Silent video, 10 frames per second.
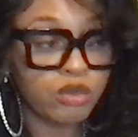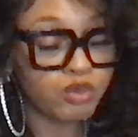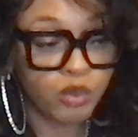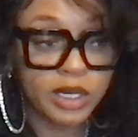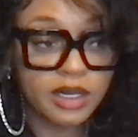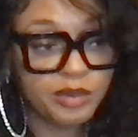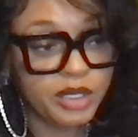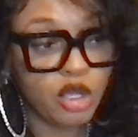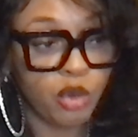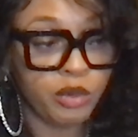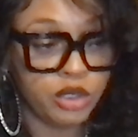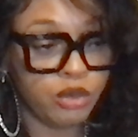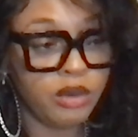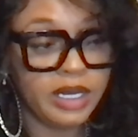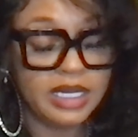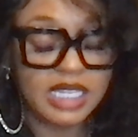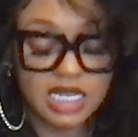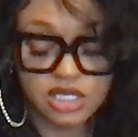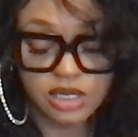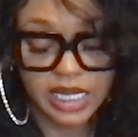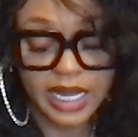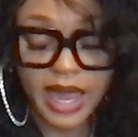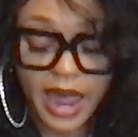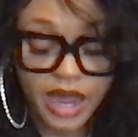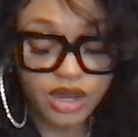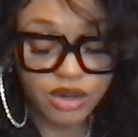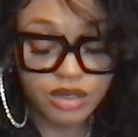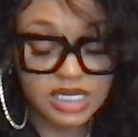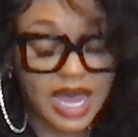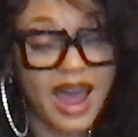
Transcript: what could be going on. These are like hackers.